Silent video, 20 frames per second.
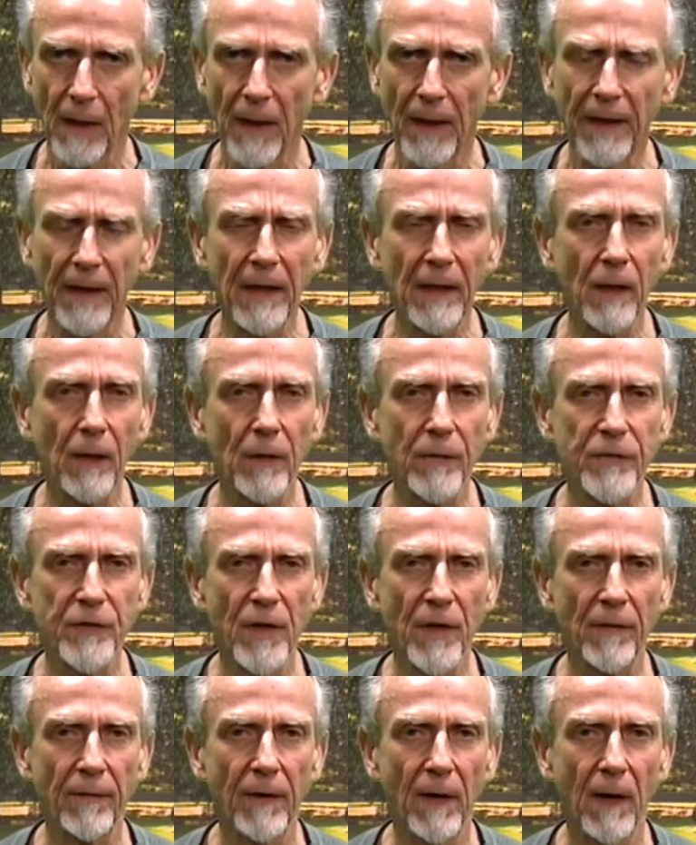He goes
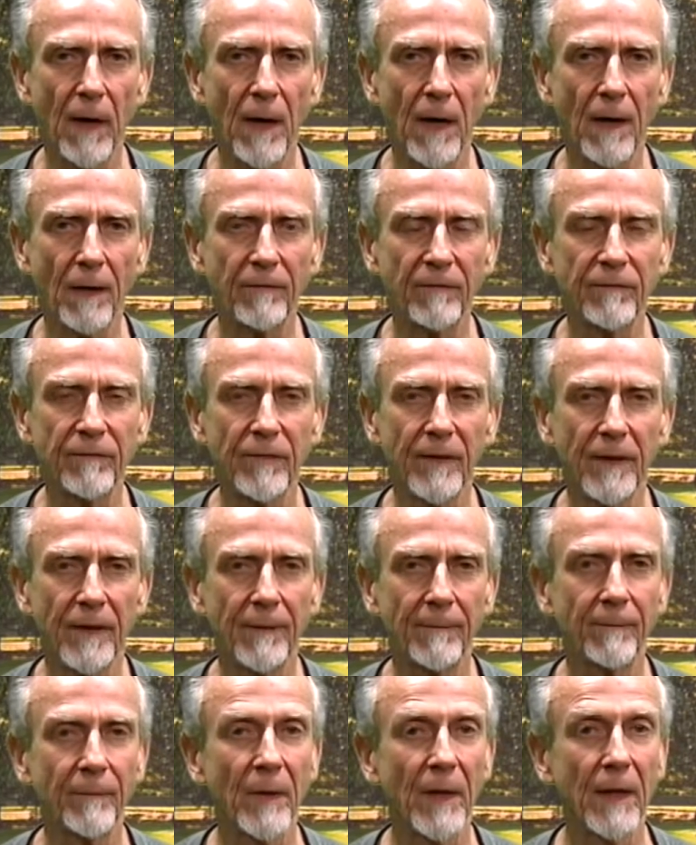on off,
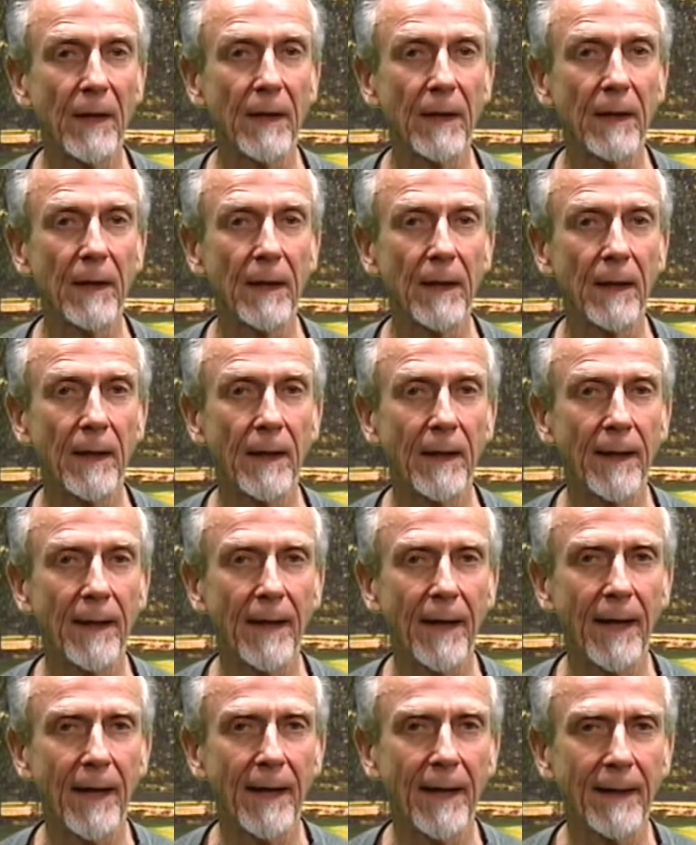
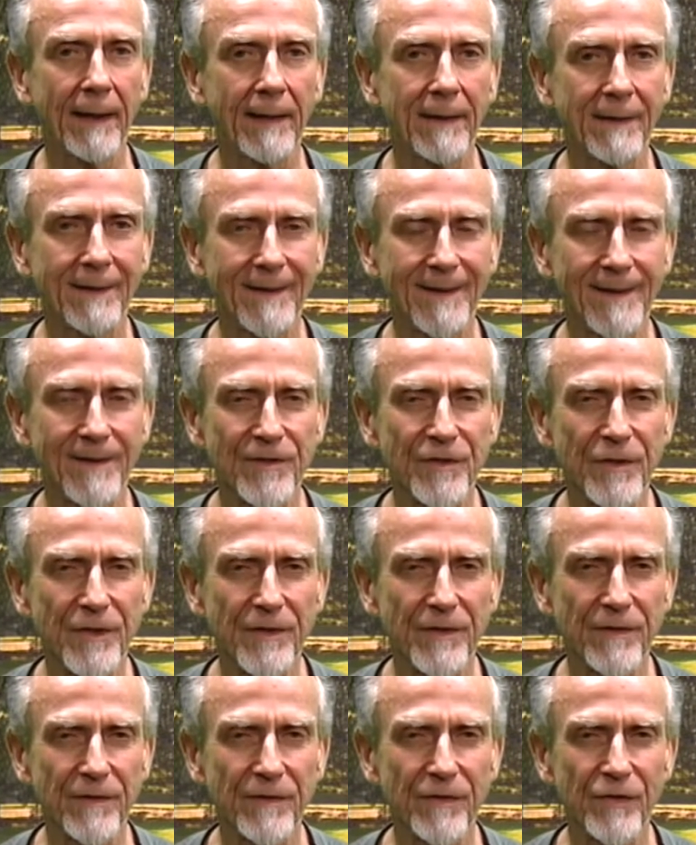and
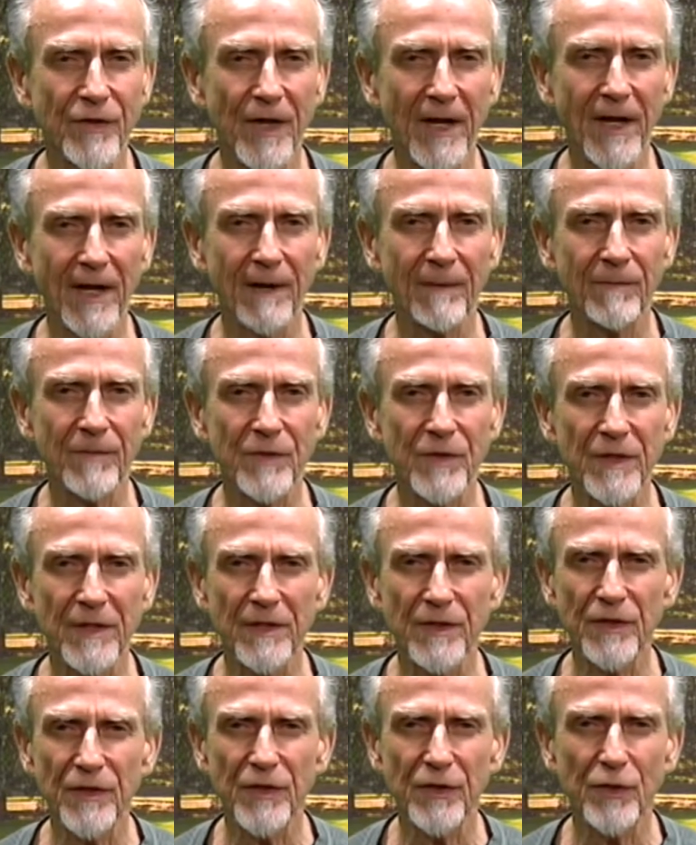Sister James
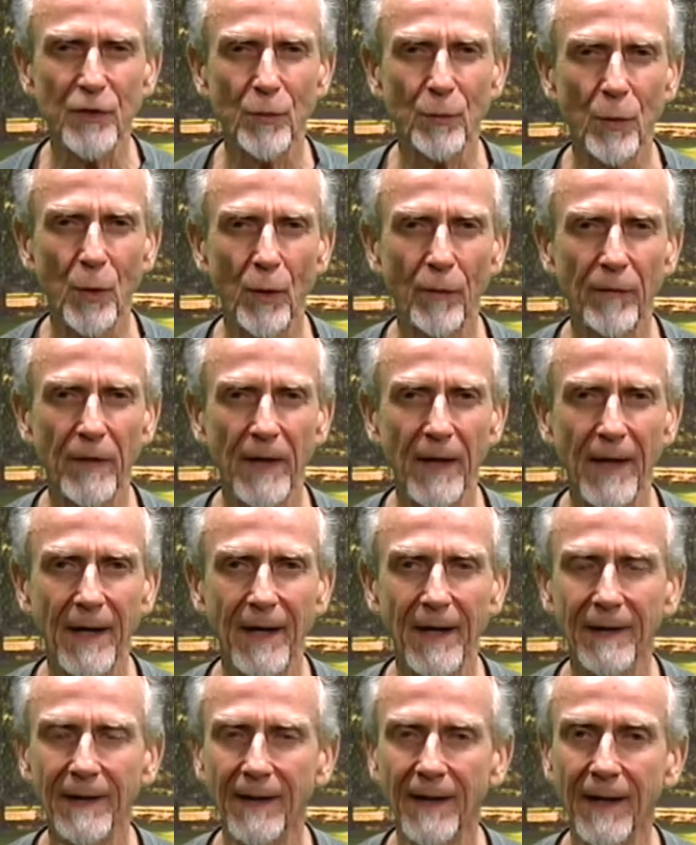and Sister
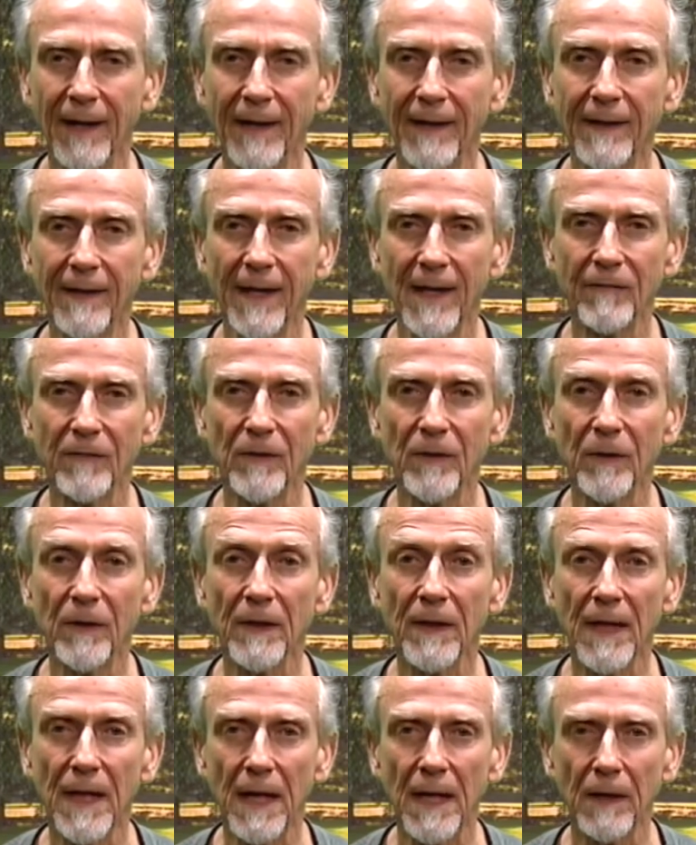Bouvier at the end have a little
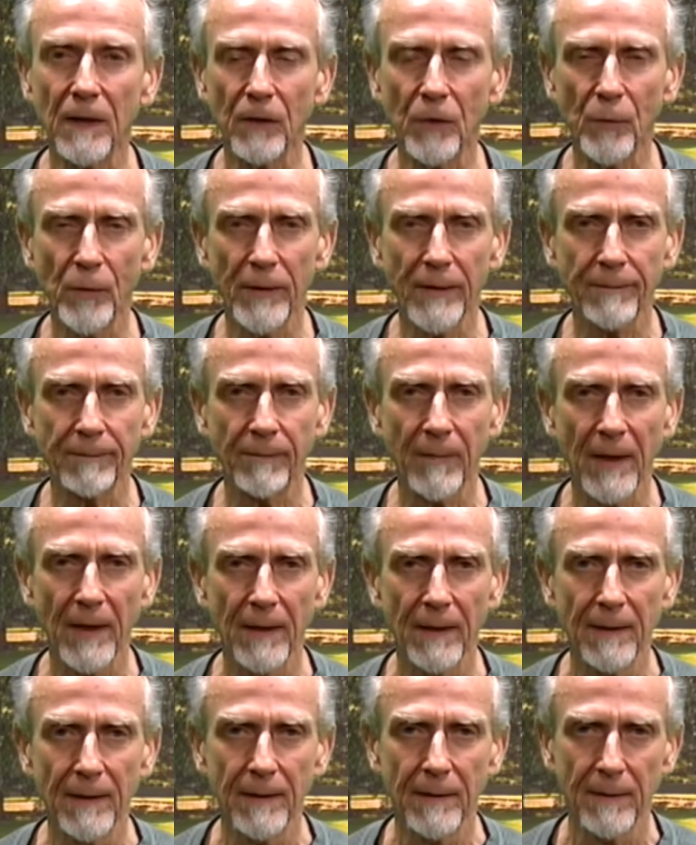colloquy.
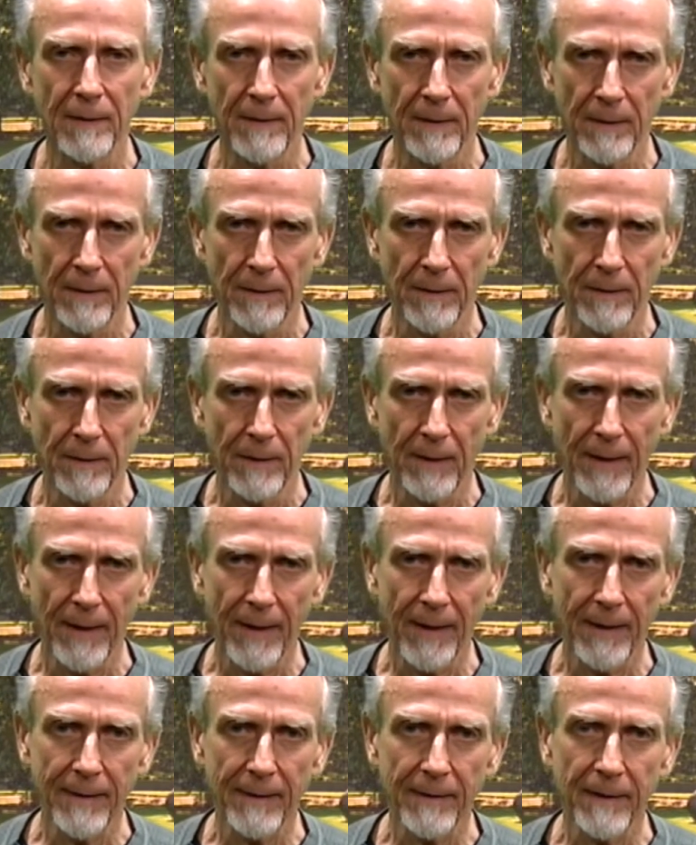
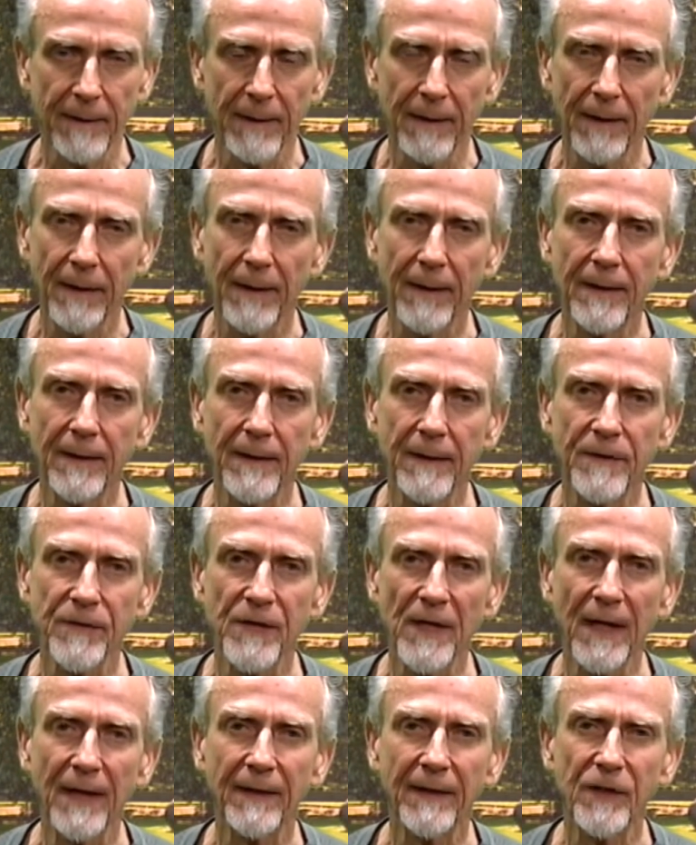And it is
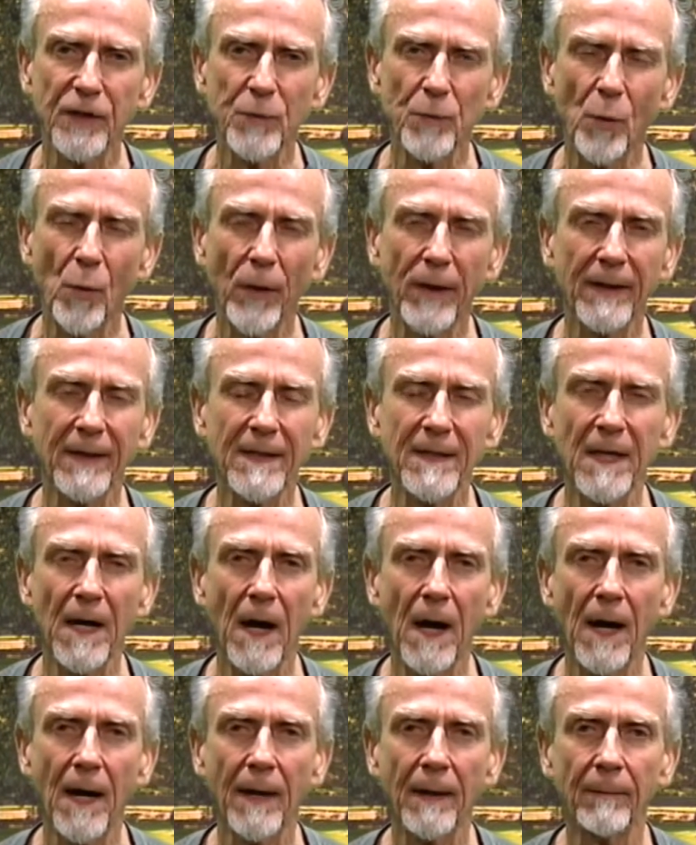at this point in
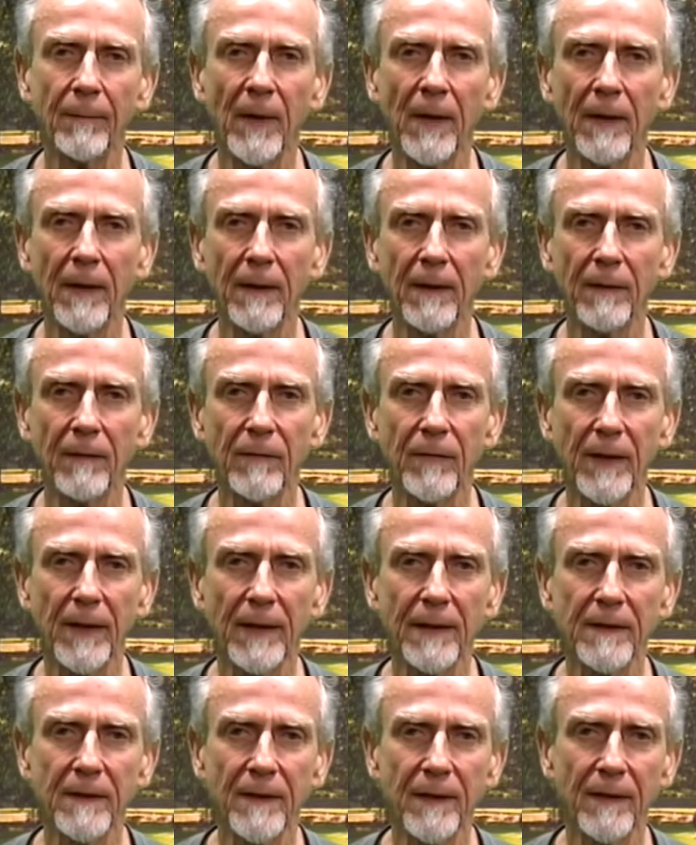time
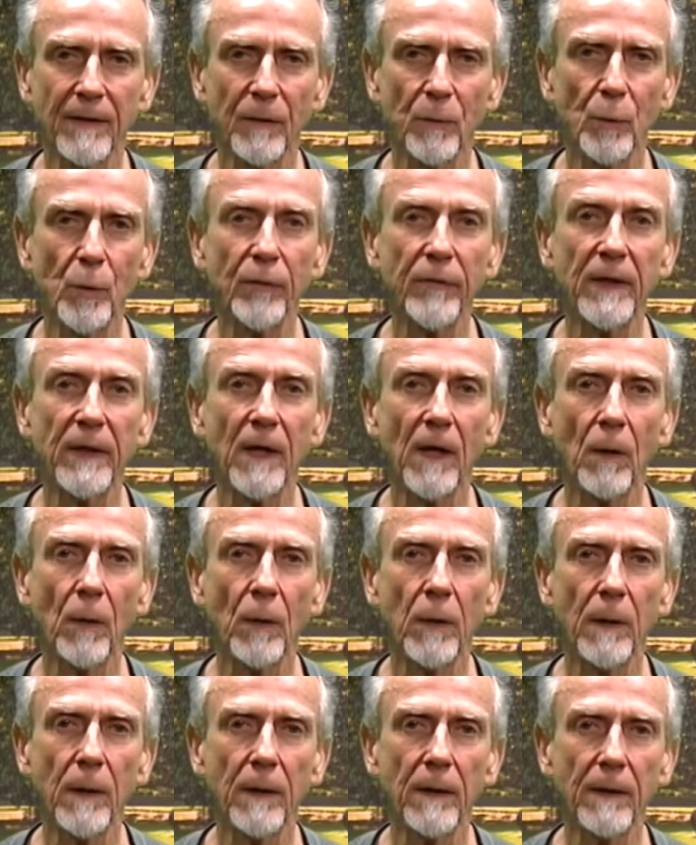that the
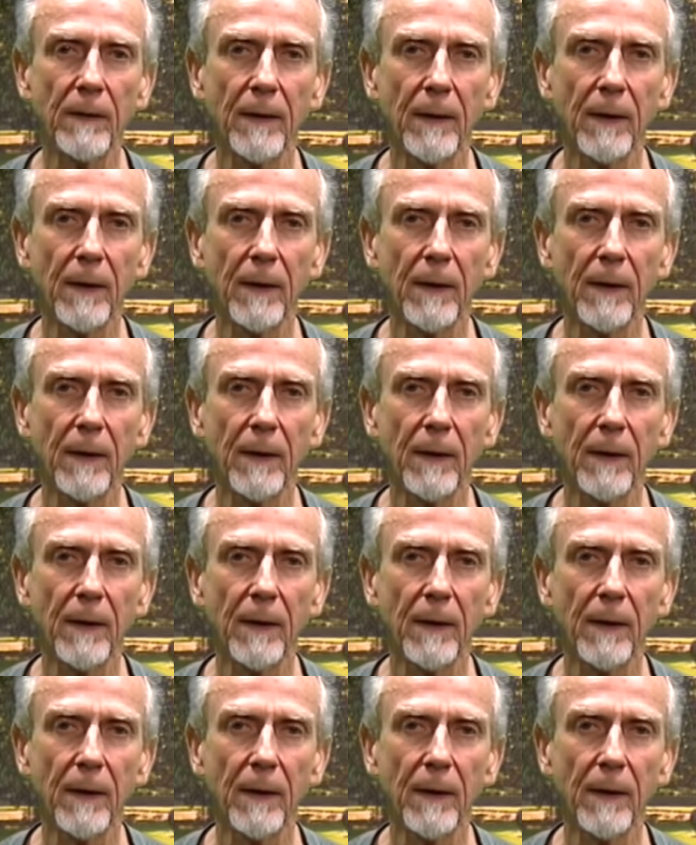moviegoer